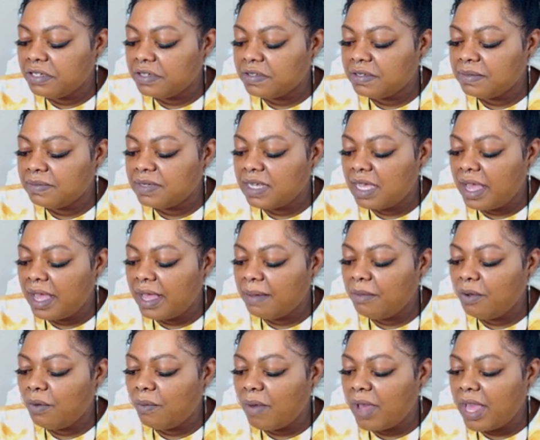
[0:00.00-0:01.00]
some
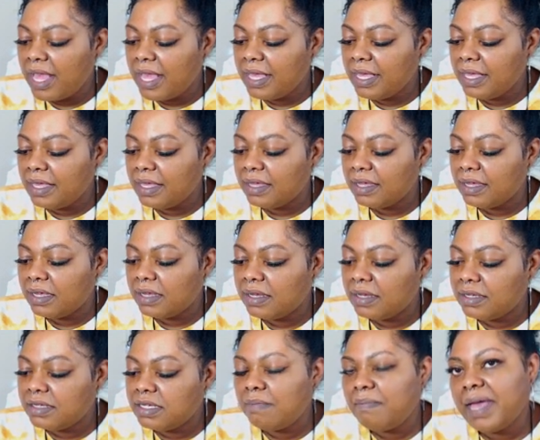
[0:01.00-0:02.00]
time away
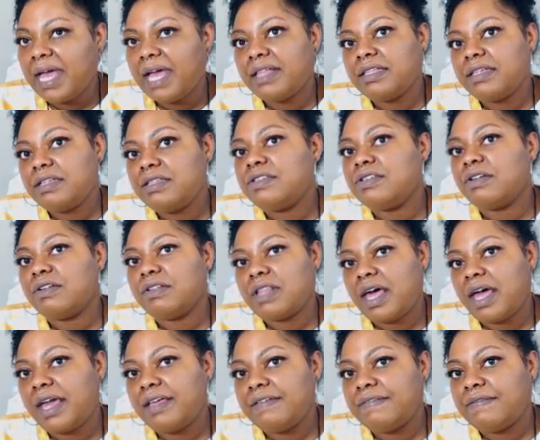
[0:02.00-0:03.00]
to balance your
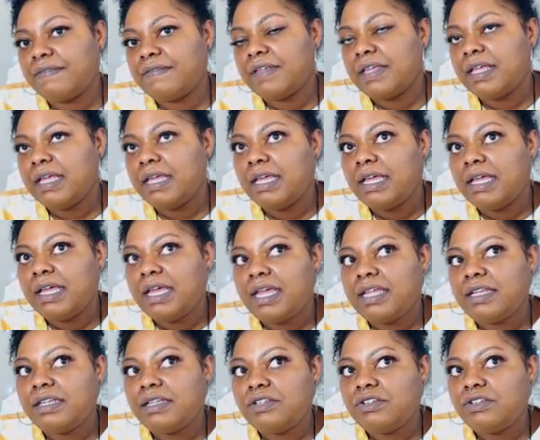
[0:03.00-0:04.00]
life
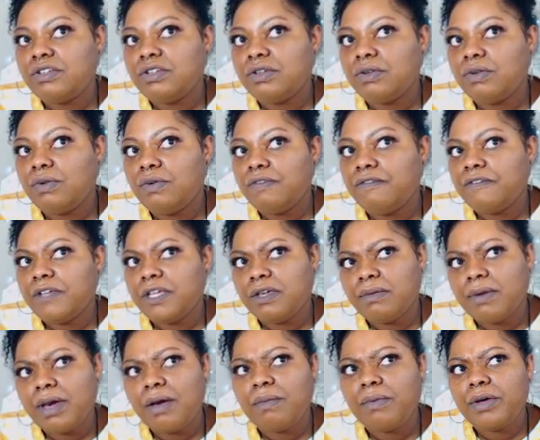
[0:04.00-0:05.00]
and to
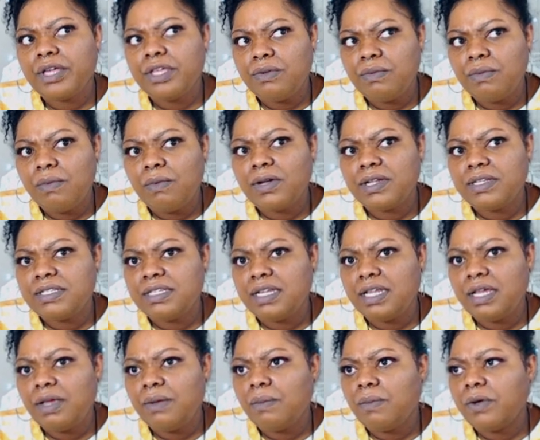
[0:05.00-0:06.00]
figure out what you
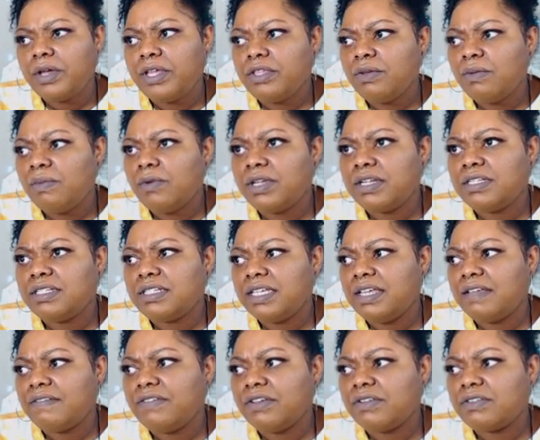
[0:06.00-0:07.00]
wanted and what you wanted to
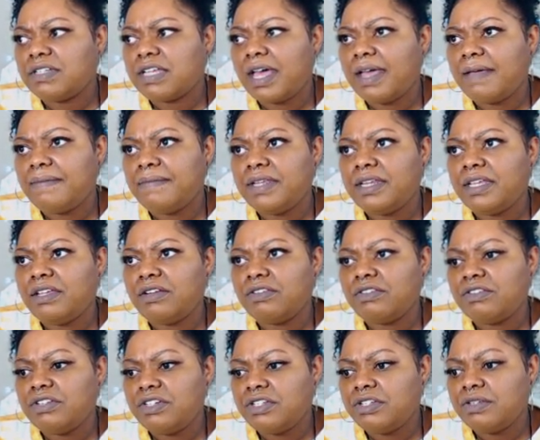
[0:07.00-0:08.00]
give your time and
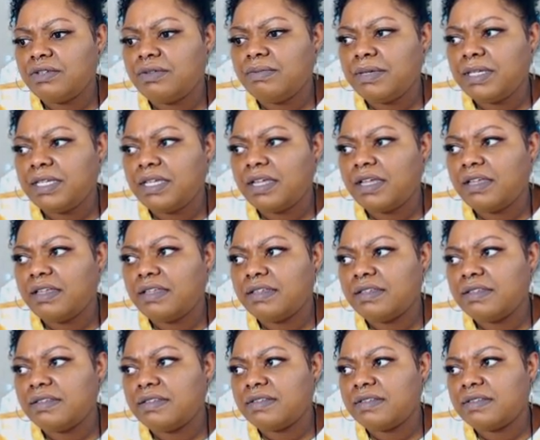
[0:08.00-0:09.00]
energy to
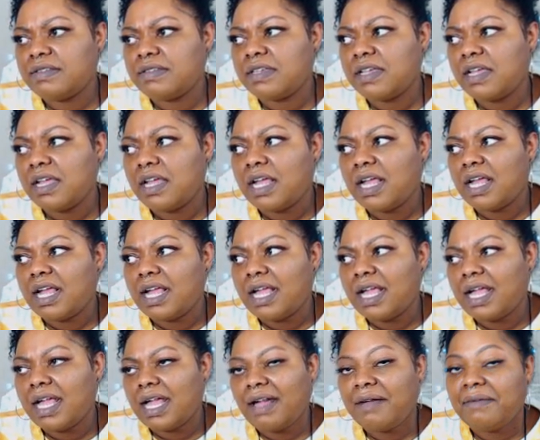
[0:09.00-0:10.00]
because
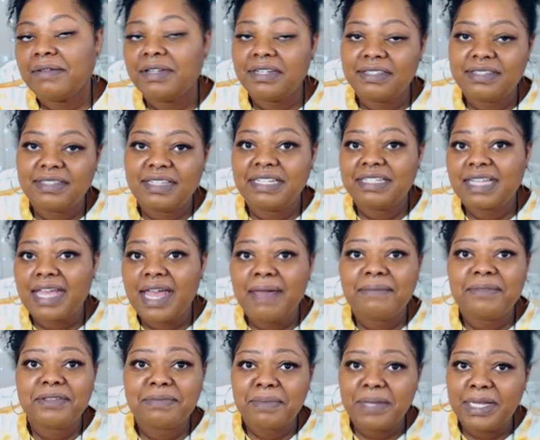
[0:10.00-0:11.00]
I want to say
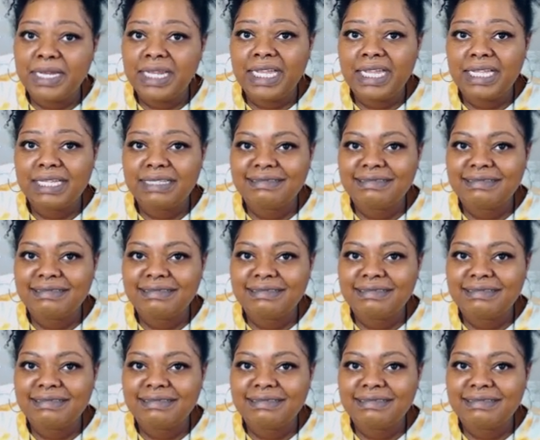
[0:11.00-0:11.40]
time is money.